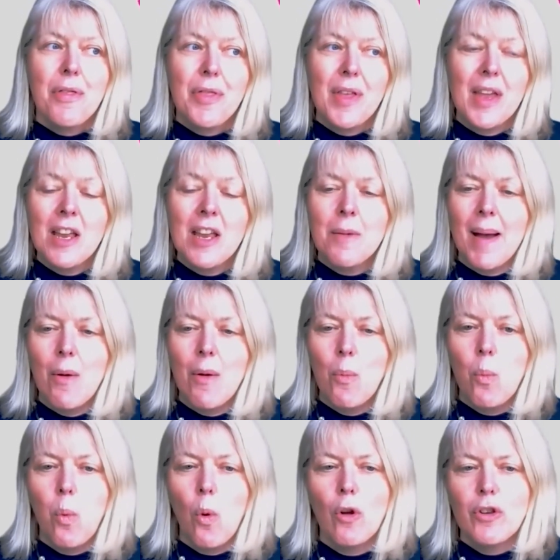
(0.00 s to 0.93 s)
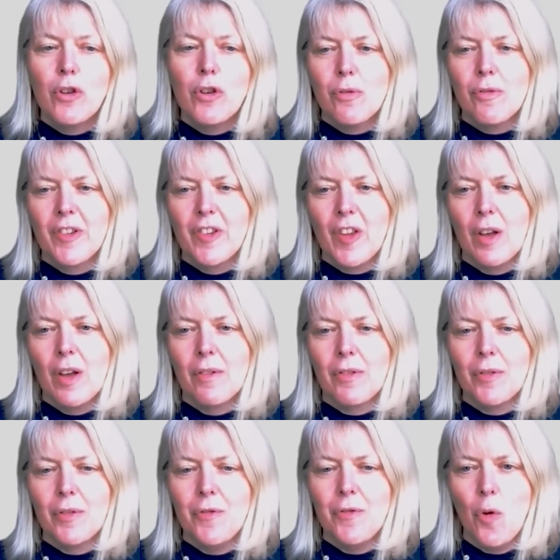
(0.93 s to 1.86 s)
think about what your
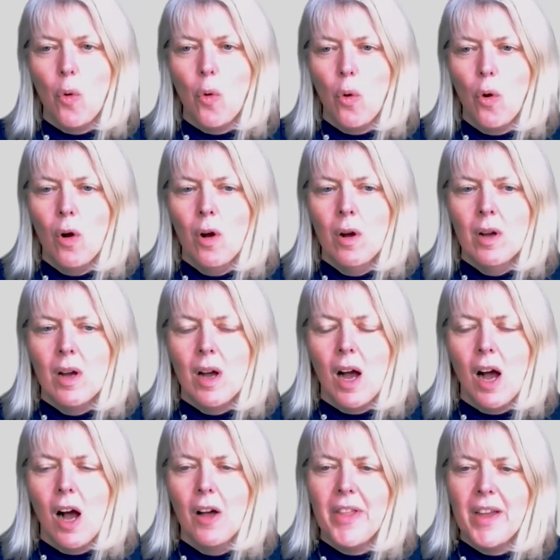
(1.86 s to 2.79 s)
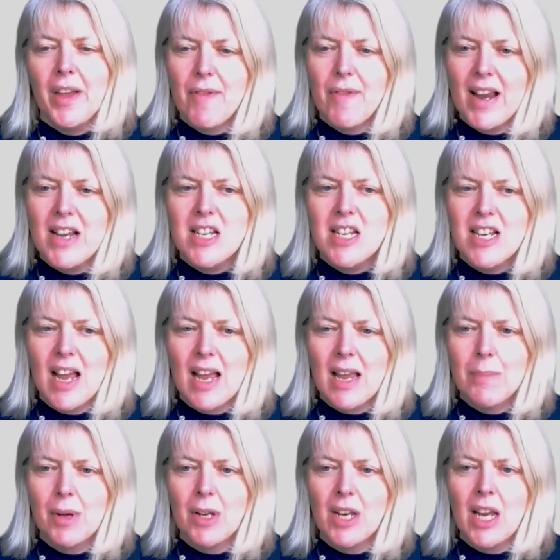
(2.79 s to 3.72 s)
reserves are for. Are they rainy day
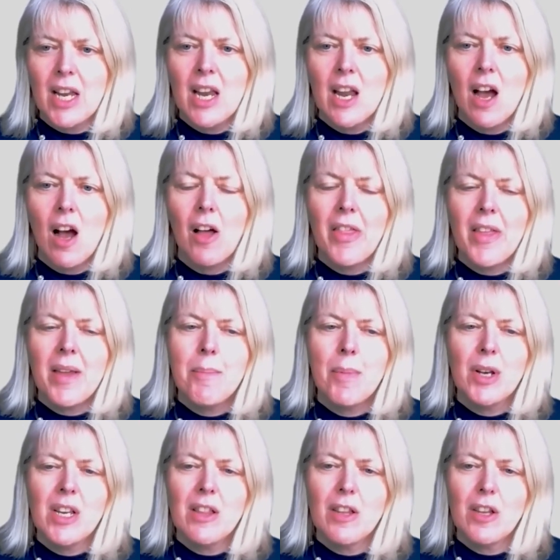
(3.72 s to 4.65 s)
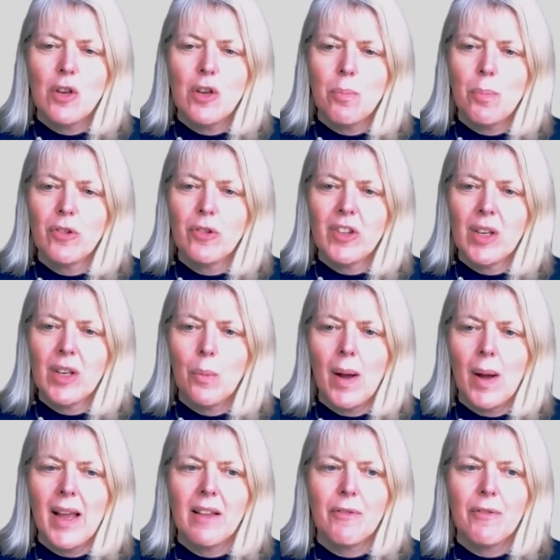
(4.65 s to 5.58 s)
money? Are they money that you're putting
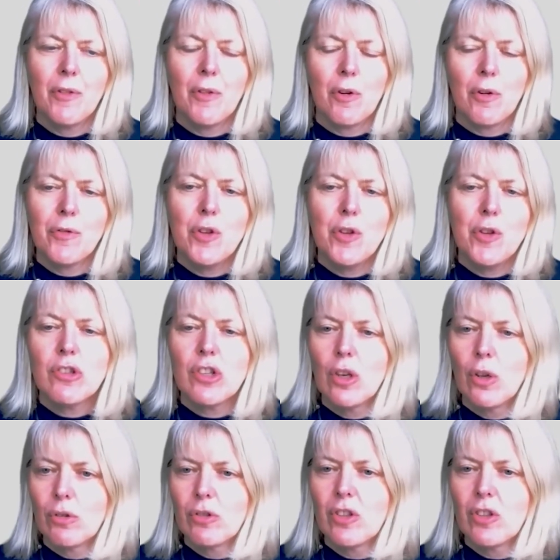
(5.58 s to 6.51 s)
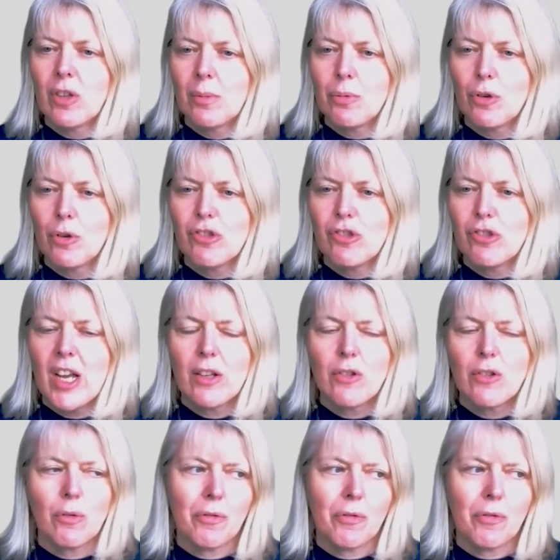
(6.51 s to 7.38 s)
away for a future long-term project or